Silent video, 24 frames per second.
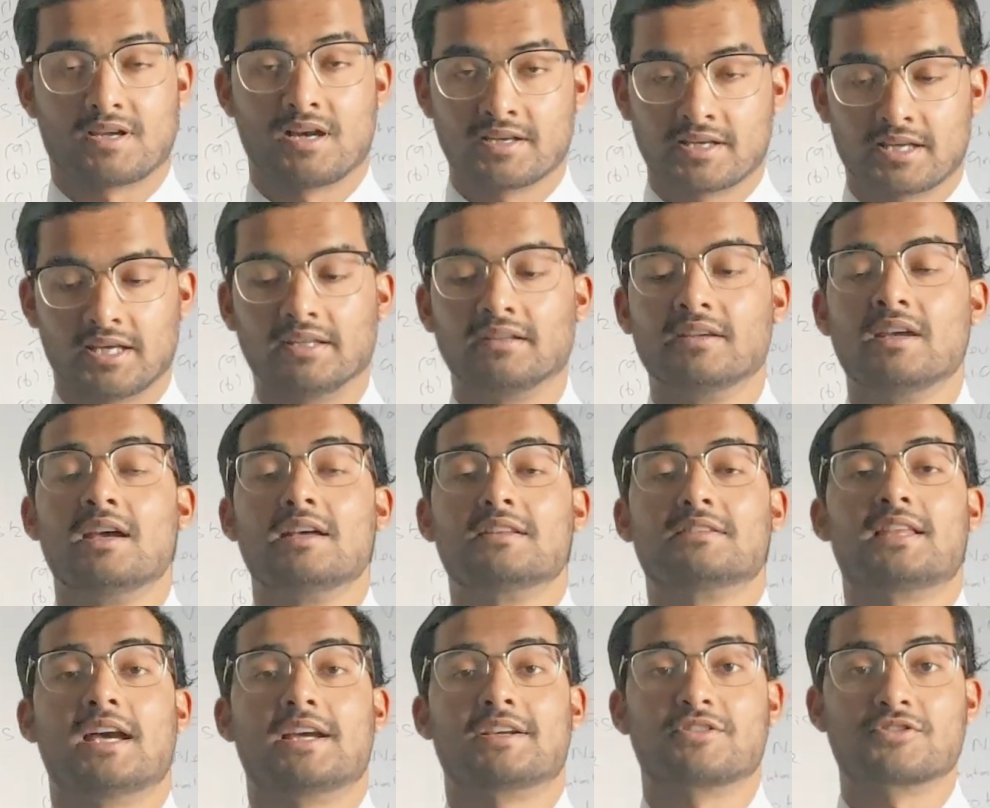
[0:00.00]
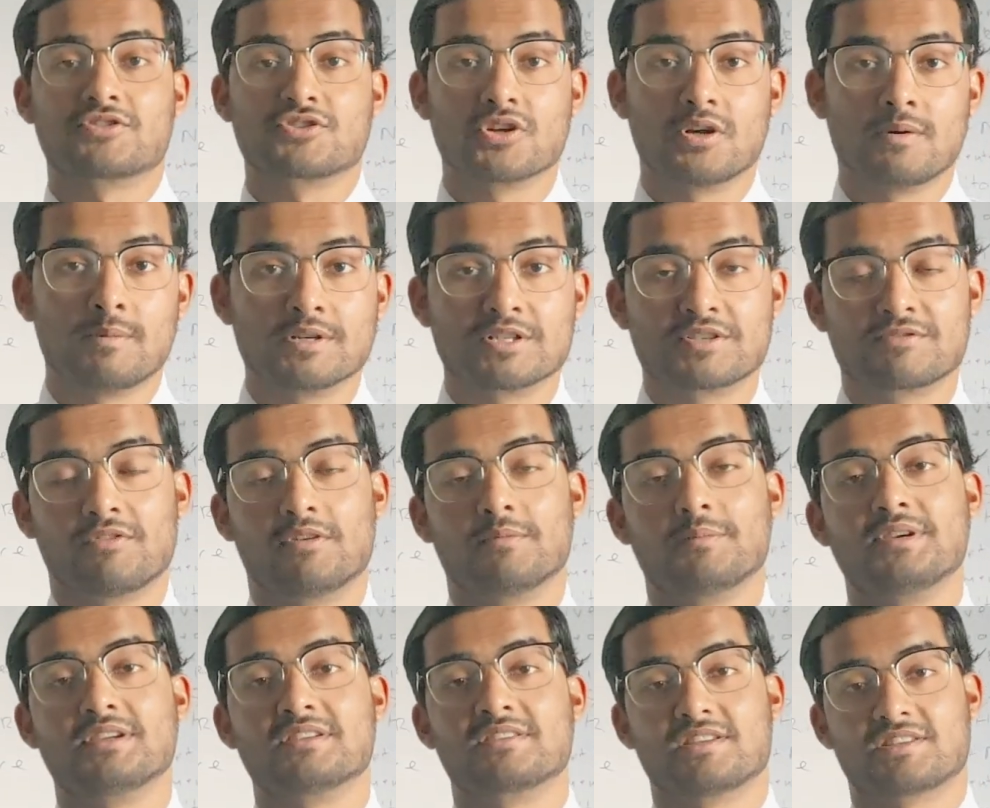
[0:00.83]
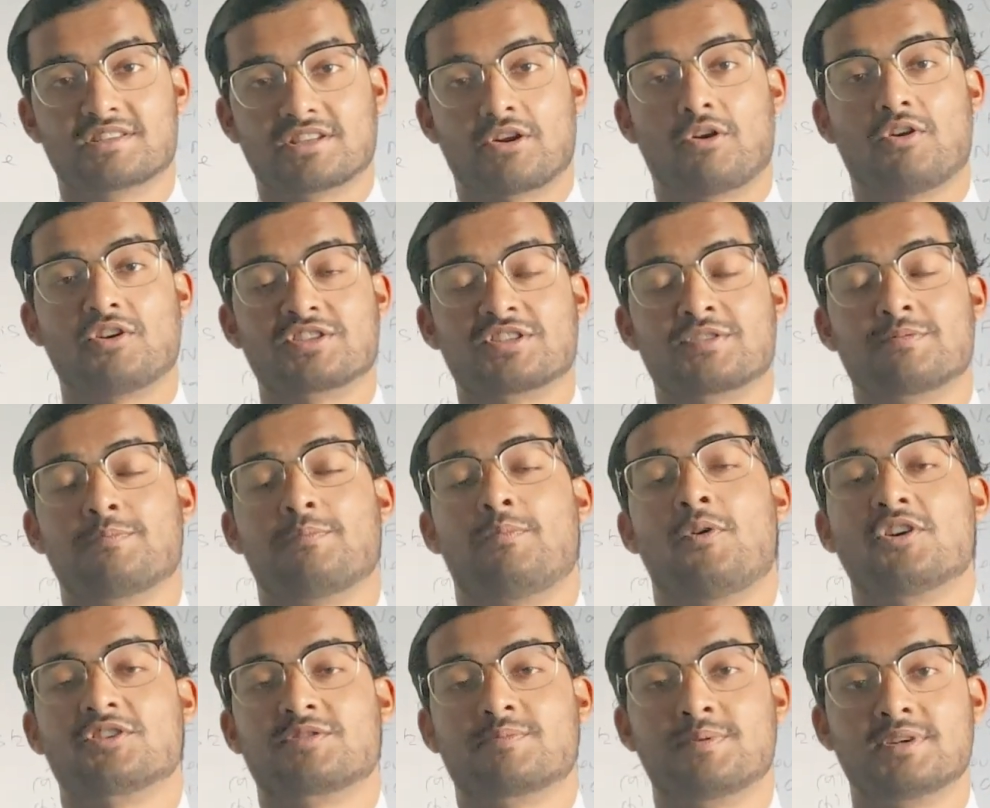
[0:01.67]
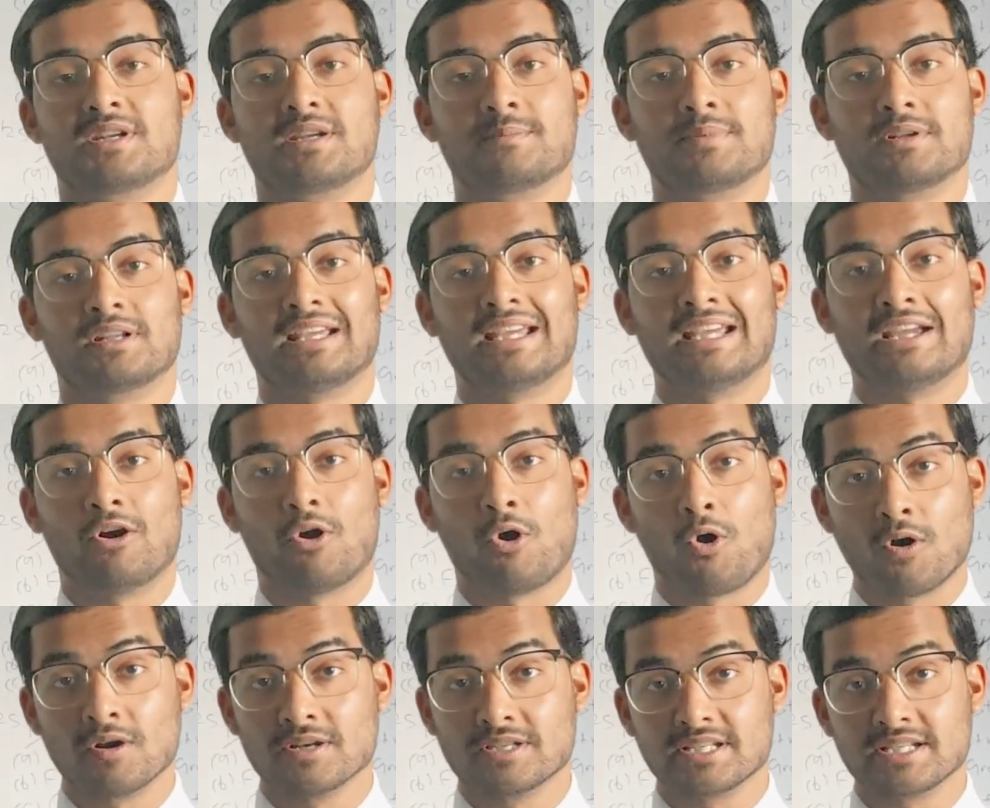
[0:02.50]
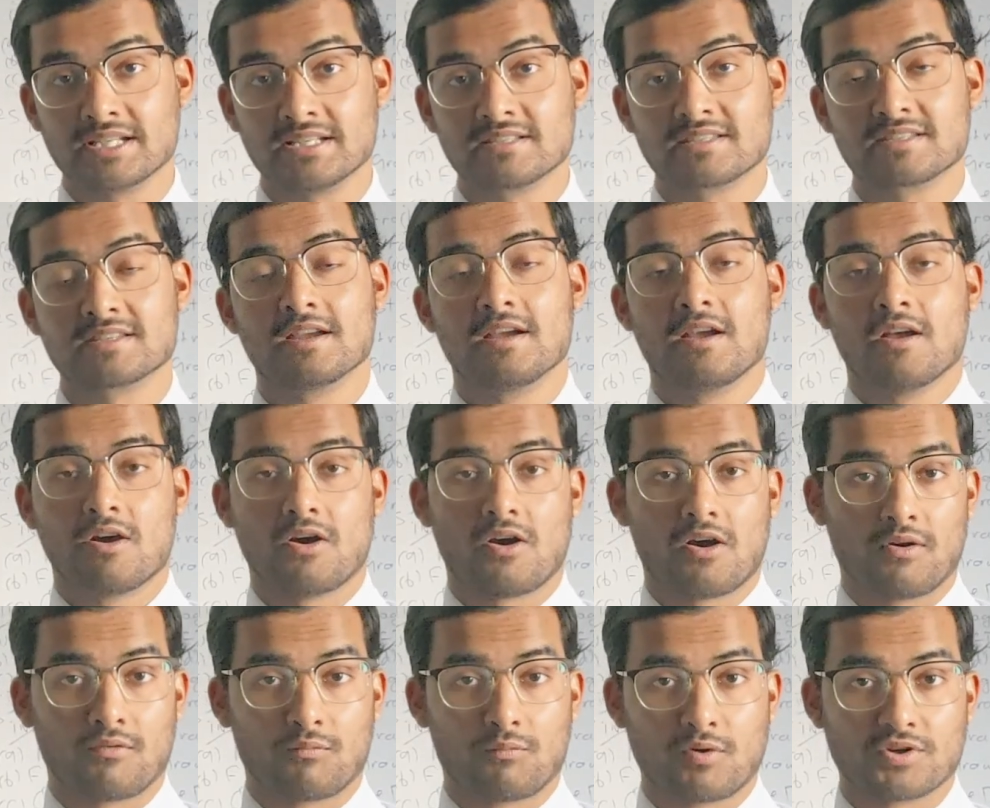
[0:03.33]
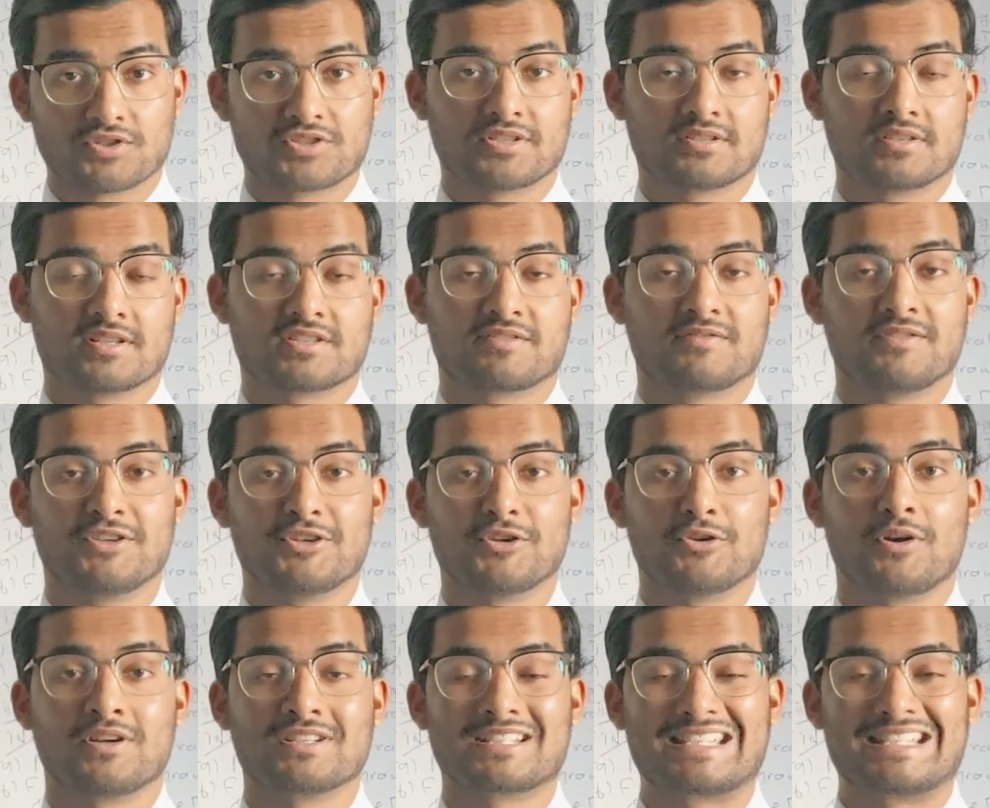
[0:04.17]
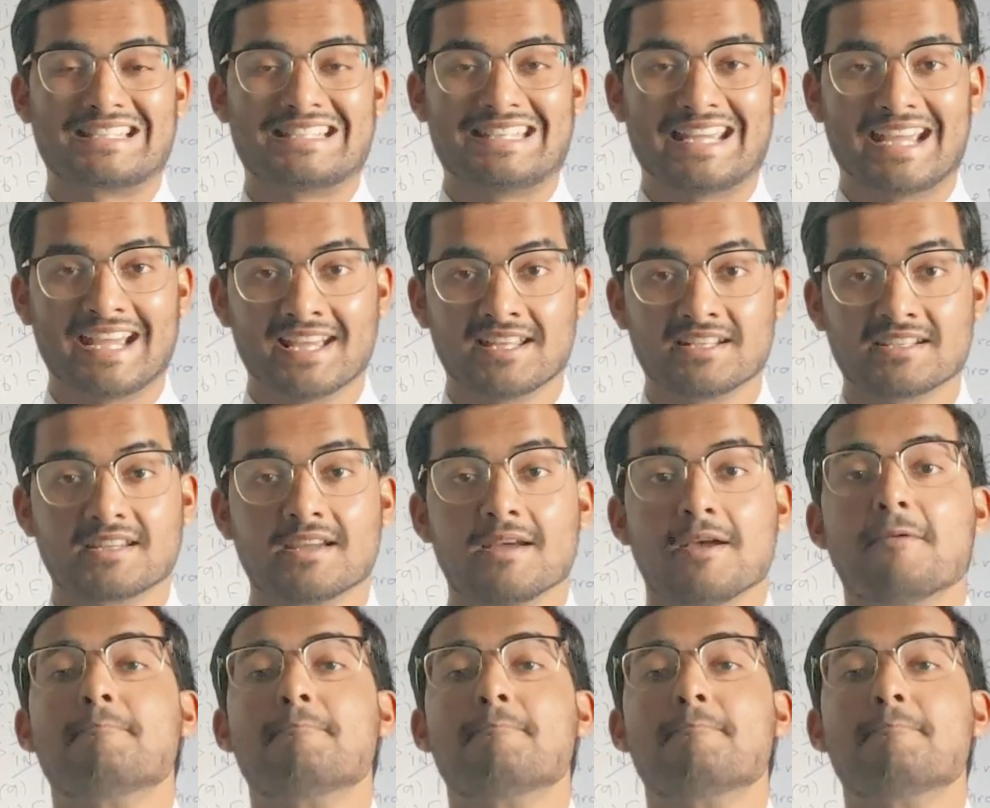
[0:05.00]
Again, thank you so much for being such a hospitable audience of watching this video until the end.